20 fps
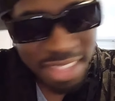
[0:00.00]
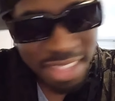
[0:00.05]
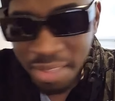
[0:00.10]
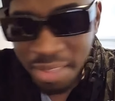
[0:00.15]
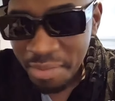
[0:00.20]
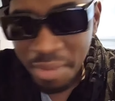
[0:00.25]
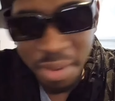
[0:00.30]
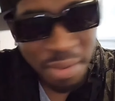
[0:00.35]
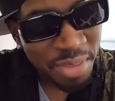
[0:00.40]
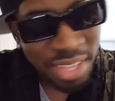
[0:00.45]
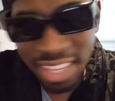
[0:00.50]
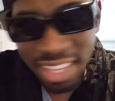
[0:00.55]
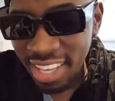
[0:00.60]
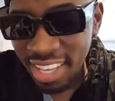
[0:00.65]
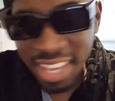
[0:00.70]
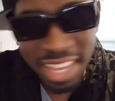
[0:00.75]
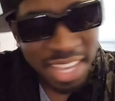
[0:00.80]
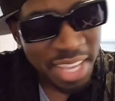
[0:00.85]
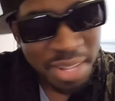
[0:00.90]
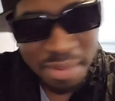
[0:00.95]
But me
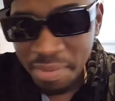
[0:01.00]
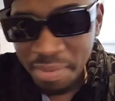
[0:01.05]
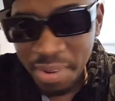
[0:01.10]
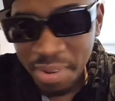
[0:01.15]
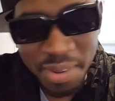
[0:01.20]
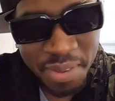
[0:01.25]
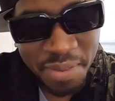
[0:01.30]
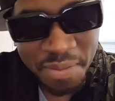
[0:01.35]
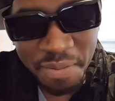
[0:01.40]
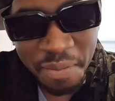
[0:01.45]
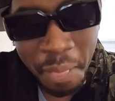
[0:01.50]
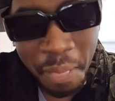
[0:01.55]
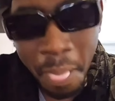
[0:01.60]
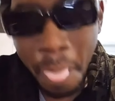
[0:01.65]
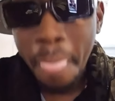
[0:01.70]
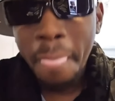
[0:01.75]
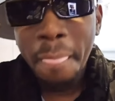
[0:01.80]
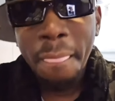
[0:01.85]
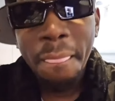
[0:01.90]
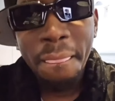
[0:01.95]
can't help you know.
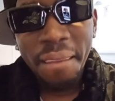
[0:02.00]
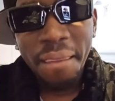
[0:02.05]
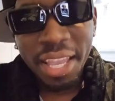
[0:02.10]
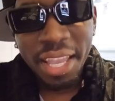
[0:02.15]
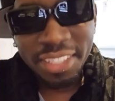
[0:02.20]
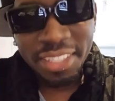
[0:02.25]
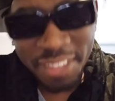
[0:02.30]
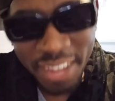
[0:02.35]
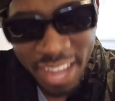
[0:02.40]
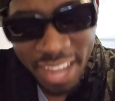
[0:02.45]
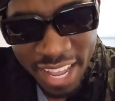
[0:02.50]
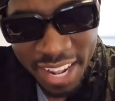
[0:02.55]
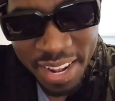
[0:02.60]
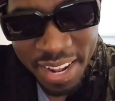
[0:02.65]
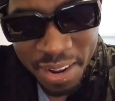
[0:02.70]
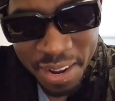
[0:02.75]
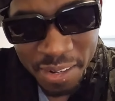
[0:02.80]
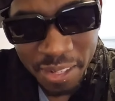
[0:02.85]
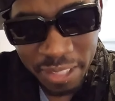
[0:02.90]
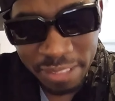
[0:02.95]
Cause right
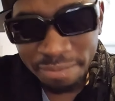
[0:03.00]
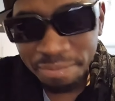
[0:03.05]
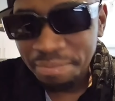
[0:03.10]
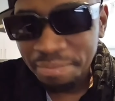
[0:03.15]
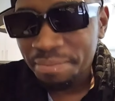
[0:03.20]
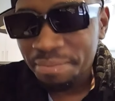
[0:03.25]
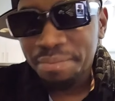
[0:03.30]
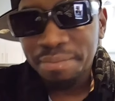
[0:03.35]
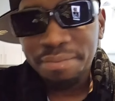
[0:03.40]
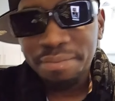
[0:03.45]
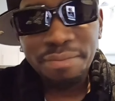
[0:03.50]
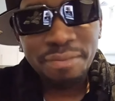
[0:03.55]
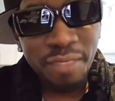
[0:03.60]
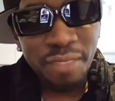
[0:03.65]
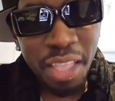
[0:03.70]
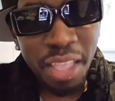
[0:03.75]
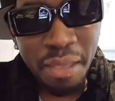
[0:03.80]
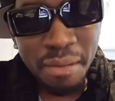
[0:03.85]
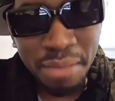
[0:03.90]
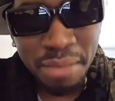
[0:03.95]
now,
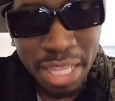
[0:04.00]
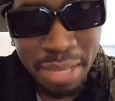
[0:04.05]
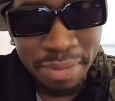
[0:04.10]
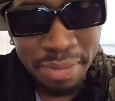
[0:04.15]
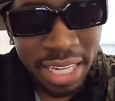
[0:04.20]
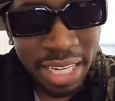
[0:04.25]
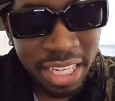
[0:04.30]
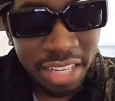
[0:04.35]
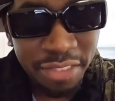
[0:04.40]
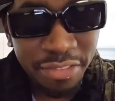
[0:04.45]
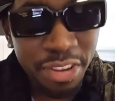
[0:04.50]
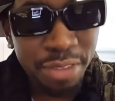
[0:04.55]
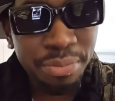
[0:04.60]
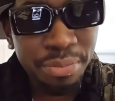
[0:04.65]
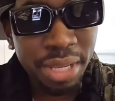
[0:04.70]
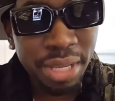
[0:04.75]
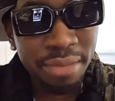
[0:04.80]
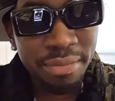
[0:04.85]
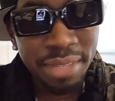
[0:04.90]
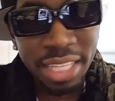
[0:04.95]
me up on a different
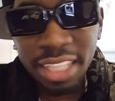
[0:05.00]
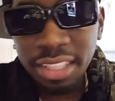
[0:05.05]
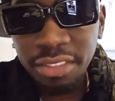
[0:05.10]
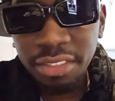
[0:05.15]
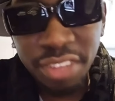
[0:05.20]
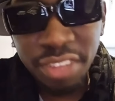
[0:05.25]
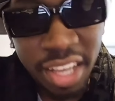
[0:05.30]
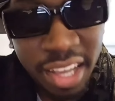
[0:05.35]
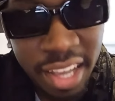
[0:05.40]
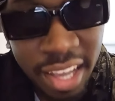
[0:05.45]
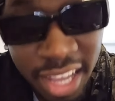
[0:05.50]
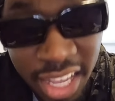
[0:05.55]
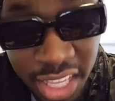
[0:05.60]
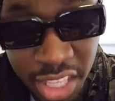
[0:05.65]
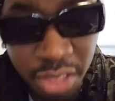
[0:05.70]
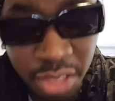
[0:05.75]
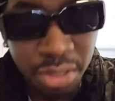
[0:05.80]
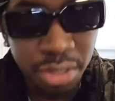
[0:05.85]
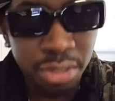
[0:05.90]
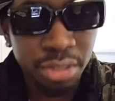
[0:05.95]
part. Me not even
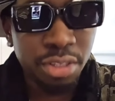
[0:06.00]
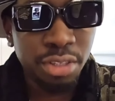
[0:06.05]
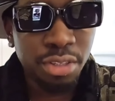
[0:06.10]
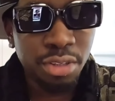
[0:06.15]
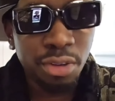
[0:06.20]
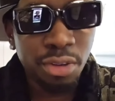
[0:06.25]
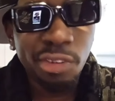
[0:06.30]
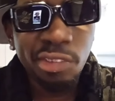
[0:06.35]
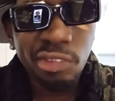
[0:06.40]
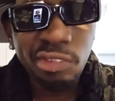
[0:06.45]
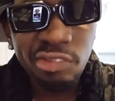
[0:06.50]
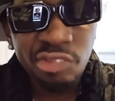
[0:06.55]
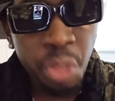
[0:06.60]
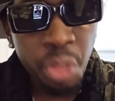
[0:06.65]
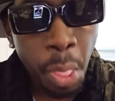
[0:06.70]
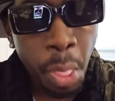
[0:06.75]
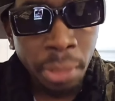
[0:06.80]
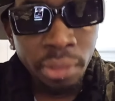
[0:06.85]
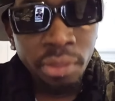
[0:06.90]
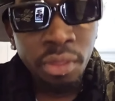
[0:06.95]
argue you know.
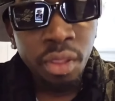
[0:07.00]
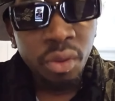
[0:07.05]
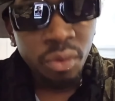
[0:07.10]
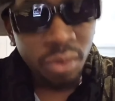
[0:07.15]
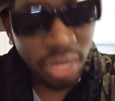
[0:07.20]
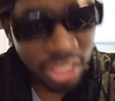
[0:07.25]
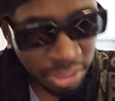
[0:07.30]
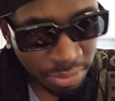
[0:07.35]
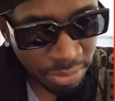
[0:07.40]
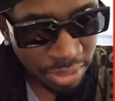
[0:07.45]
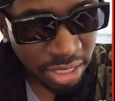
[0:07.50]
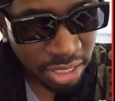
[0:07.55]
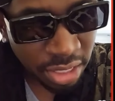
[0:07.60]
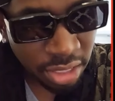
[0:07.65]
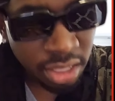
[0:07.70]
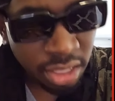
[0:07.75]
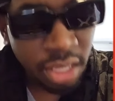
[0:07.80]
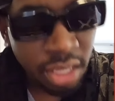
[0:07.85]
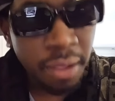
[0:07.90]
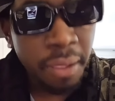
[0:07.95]
Once me
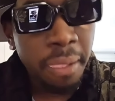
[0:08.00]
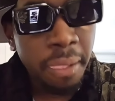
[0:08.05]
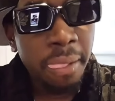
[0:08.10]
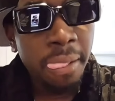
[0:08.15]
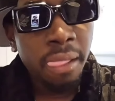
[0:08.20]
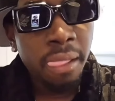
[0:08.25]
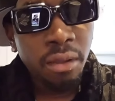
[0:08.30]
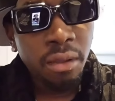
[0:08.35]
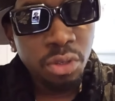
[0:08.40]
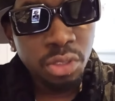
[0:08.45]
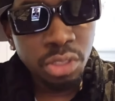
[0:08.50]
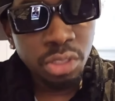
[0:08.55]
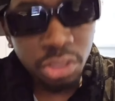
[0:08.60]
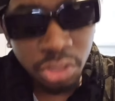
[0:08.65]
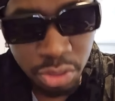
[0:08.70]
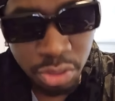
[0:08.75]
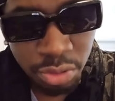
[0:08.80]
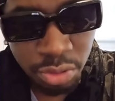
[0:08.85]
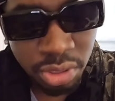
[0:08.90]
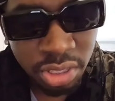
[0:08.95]
say, only
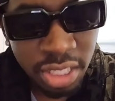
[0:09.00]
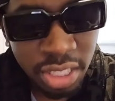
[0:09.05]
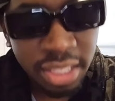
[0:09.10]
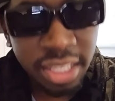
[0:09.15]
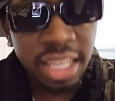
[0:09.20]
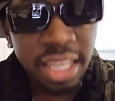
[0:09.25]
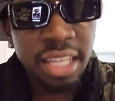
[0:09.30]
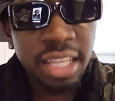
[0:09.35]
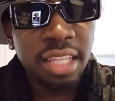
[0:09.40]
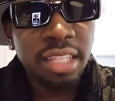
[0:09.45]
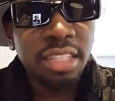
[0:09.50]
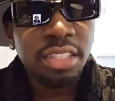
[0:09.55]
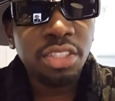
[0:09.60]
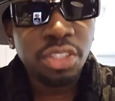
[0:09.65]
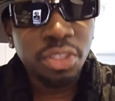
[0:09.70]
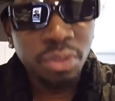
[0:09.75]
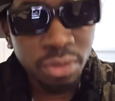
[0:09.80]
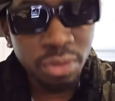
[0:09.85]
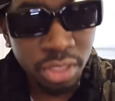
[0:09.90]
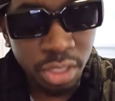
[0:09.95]
choose the tile,
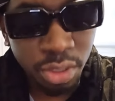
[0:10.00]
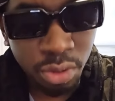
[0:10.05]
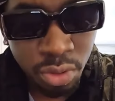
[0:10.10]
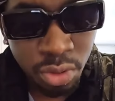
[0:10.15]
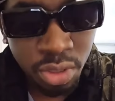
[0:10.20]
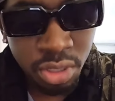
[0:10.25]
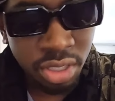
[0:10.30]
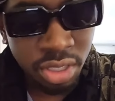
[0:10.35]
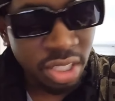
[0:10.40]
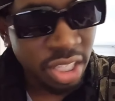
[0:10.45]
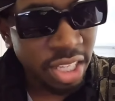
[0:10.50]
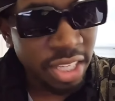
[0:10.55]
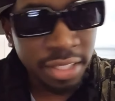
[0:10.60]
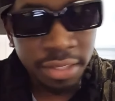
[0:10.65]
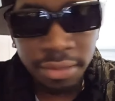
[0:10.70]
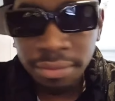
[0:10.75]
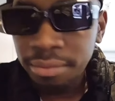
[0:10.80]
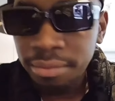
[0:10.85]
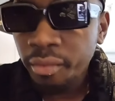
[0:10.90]
choose the door side.